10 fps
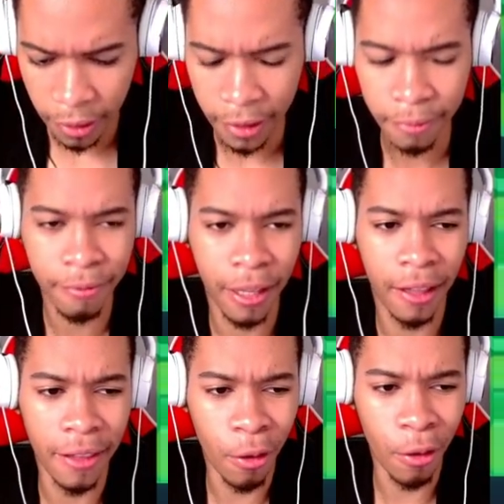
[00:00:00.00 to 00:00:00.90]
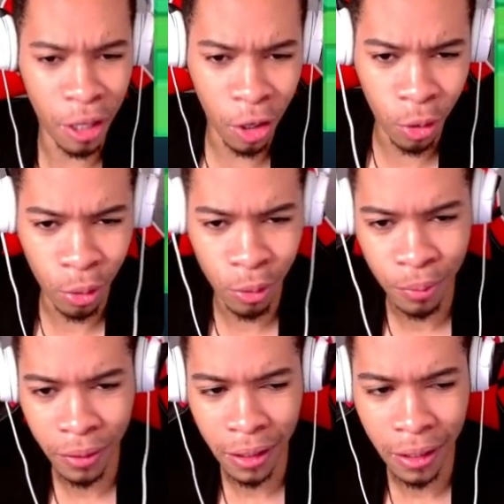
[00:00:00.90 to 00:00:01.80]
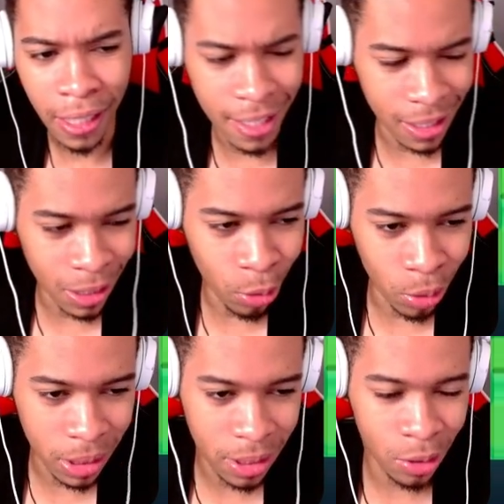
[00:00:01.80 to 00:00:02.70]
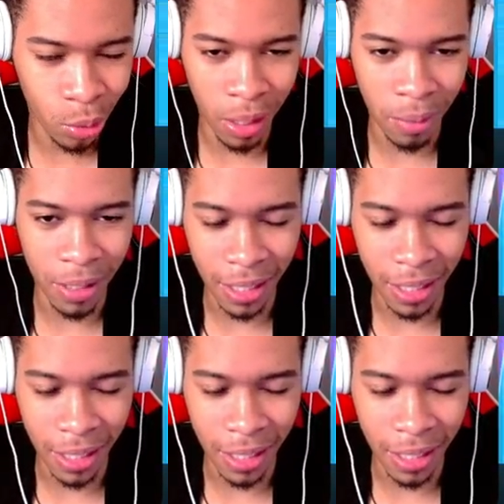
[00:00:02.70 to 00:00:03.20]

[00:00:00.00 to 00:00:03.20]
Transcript: And there we go. Easy win with Stu, baby.